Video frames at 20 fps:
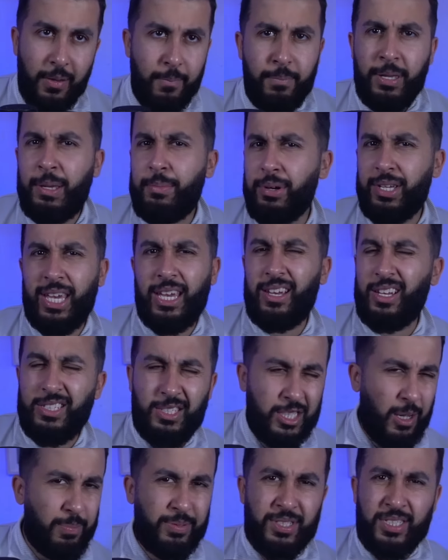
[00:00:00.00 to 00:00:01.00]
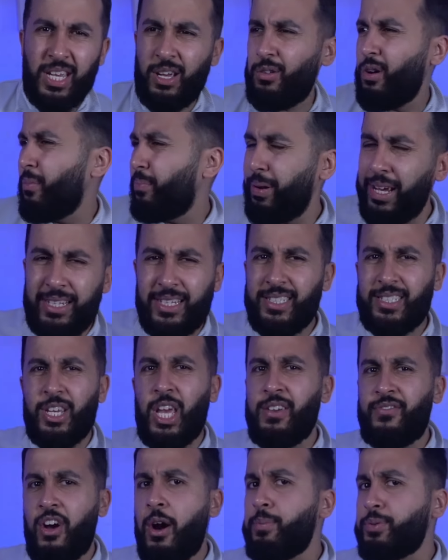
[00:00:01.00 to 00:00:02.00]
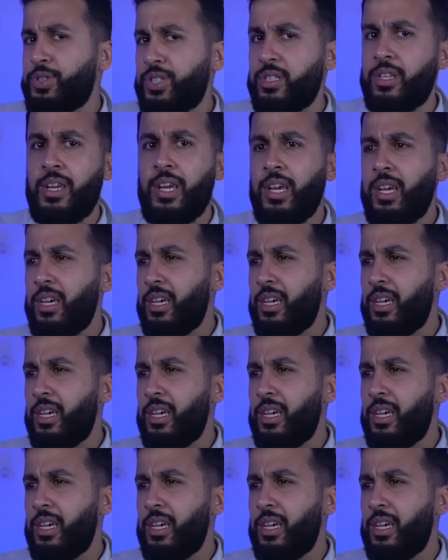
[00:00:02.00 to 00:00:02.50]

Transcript: people get upset. Well, play the safe option.